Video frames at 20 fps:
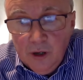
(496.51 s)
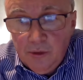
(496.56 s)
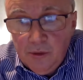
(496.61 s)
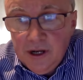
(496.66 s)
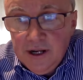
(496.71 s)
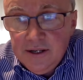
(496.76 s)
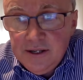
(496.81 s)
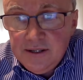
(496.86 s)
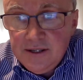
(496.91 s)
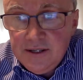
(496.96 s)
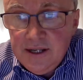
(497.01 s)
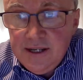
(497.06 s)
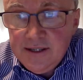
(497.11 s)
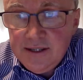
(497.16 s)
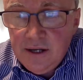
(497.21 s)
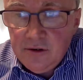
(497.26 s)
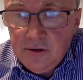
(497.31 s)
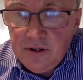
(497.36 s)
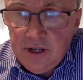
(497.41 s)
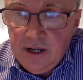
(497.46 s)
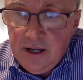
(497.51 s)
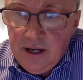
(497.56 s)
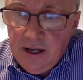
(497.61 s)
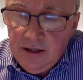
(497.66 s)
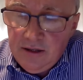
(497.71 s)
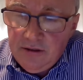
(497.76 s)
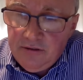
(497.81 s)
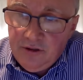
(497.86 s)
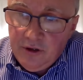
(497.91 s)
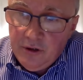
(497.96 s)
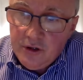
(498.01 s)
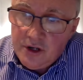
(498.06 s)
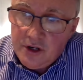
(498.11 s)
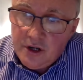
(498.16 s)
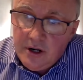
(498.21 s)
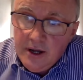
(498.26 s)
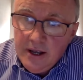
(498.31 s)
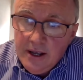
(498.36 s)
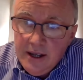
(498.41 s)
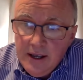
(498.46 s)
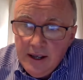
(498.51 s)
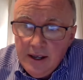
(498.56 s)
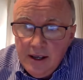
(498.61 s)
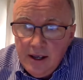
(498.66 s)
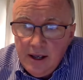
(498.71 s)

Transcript: will bring disease out in the future.